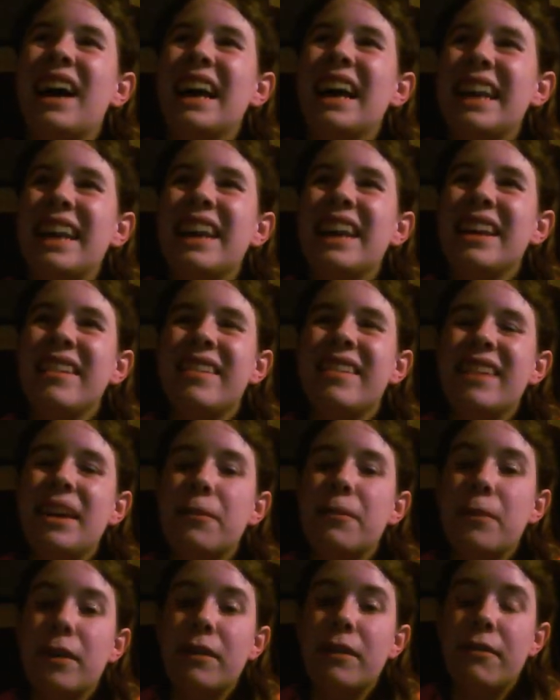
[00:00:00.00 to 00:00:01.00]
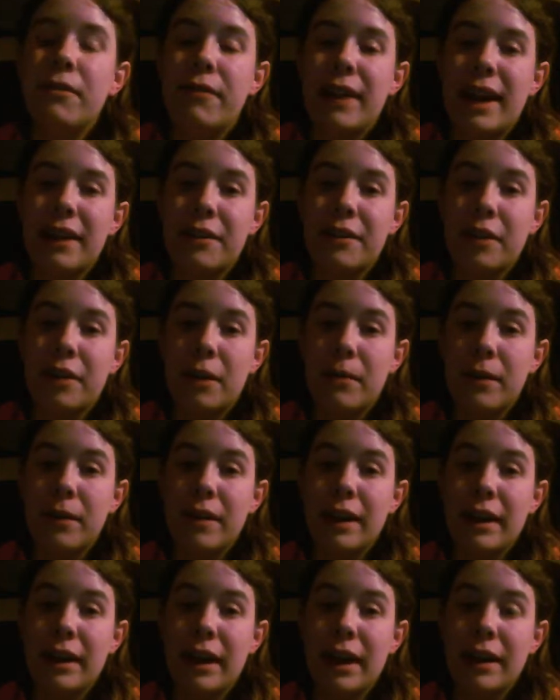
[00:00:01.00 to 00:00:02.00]
I can say one factor I'm
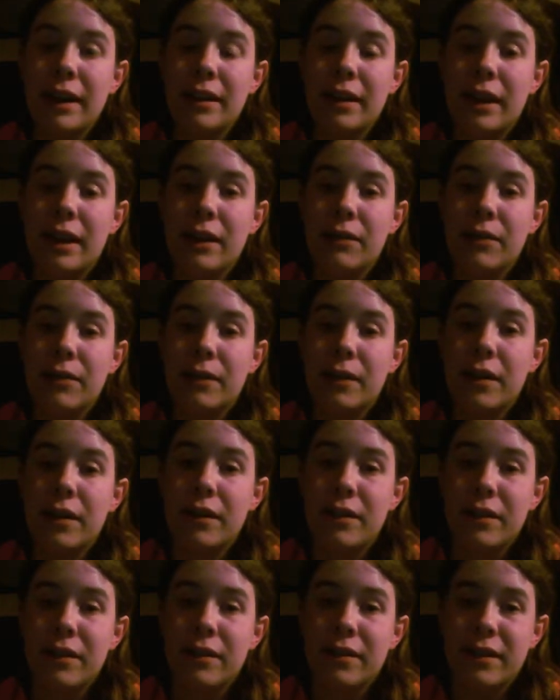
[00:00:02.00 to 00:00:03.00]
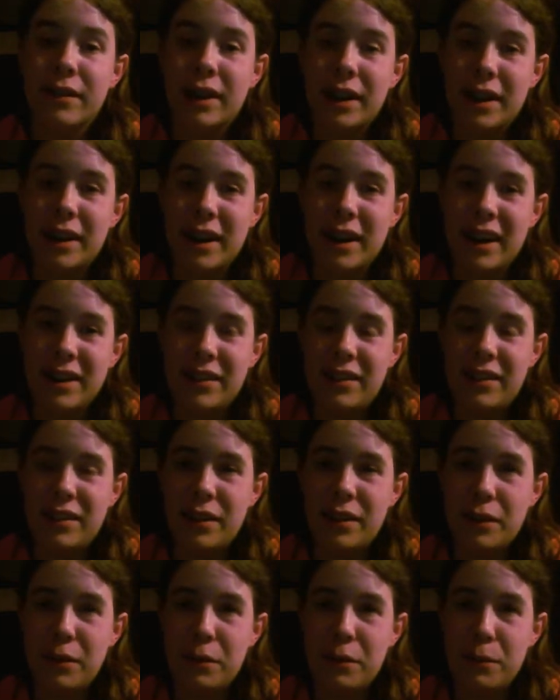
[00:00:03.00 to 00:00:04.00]
really not looking forward to in regards
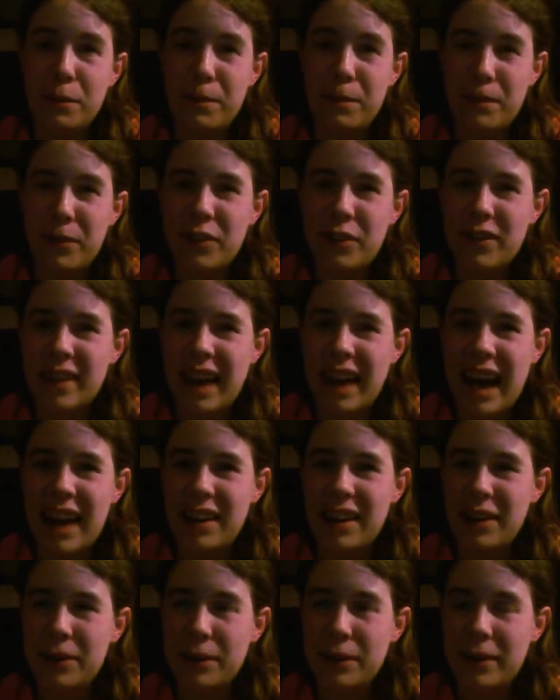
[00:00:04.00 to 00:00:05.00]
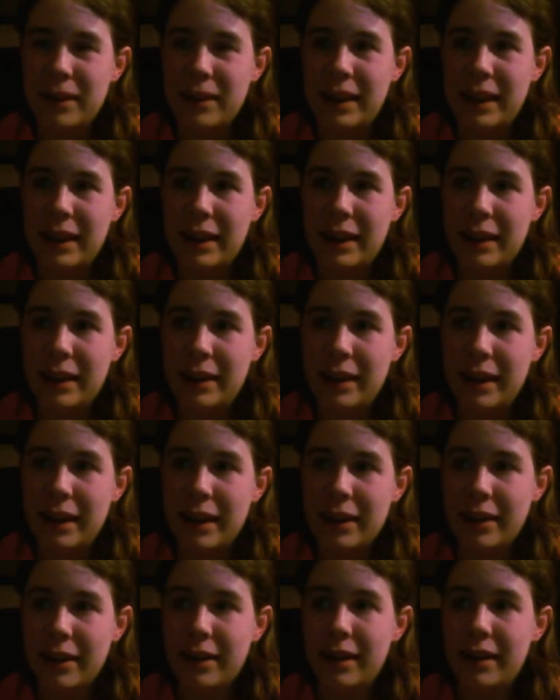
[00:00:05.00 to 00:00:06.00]
to Scott and Courtney getting
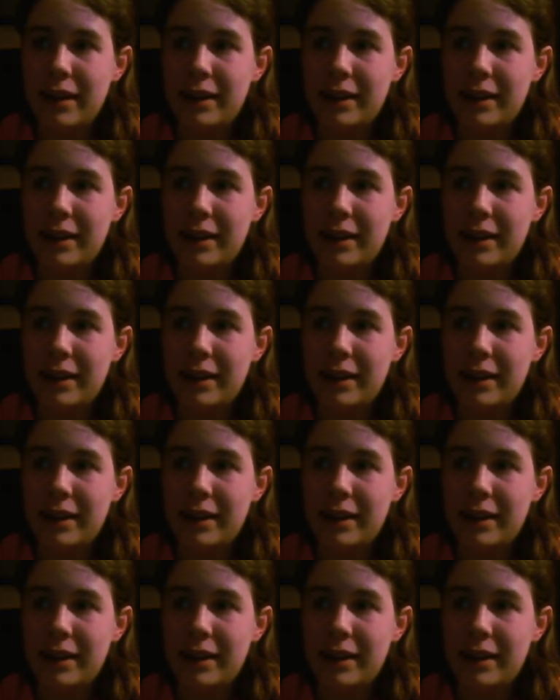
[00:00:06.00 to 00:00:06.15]
together